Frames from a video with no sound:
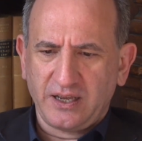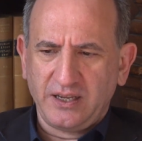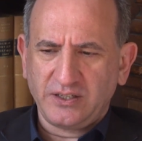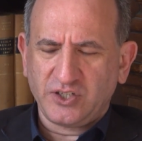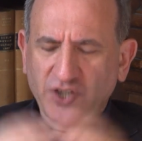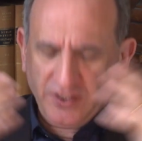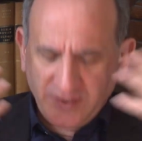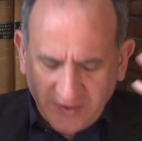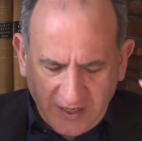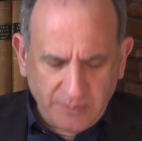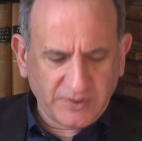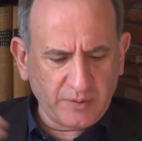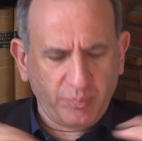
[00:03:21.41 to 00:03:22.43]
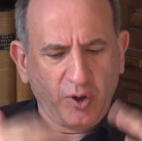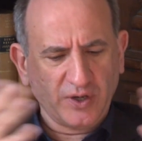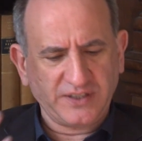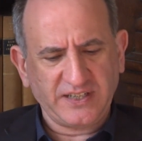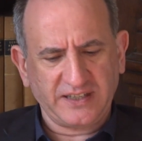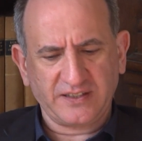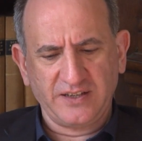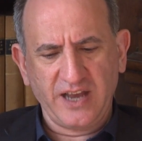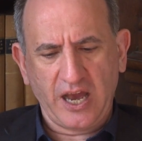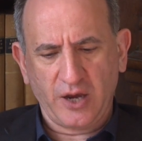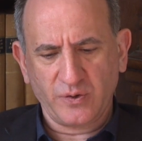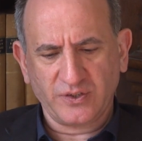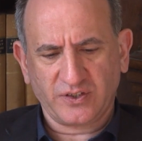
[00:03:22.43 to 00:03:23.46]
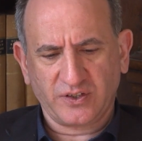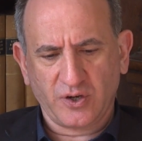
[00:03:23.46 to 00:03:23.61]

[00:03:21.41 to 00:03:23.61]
it just seems that politics now is